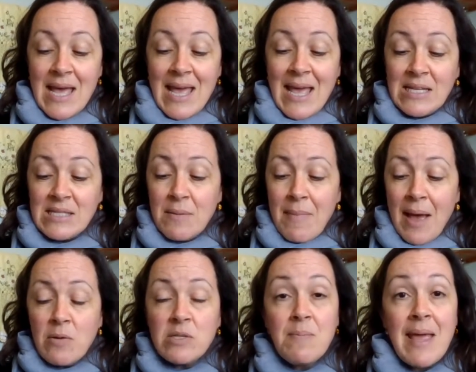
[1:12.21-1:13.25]
"It's the
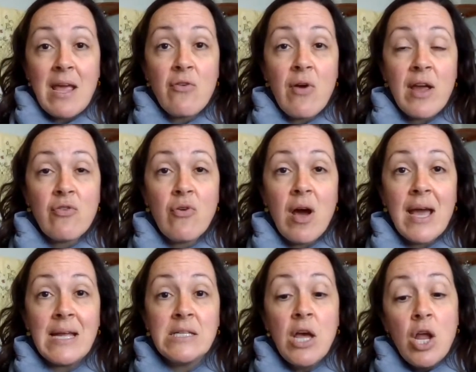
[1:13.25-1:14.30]
mouse maker," I
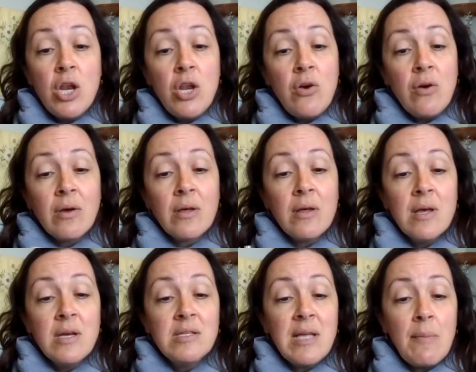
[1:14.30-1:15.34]
cried. "Look,
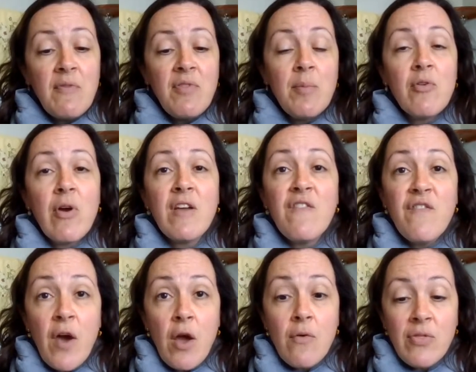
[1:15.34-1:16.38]
some of them are growing
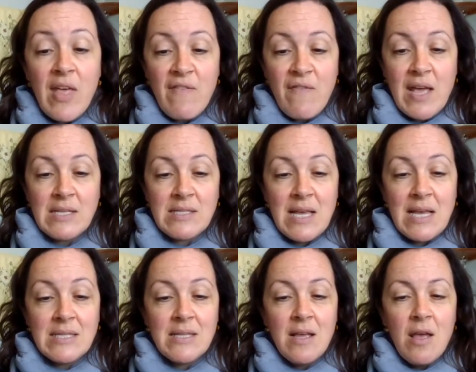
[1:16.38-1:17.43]
fur on their
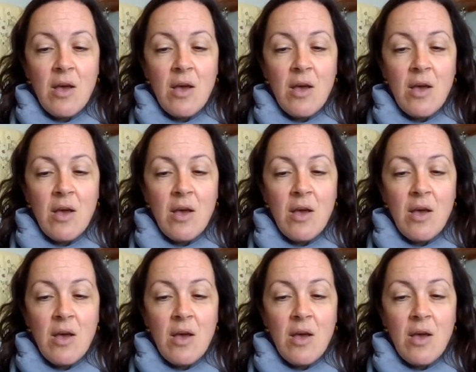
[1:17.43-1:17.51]
faces.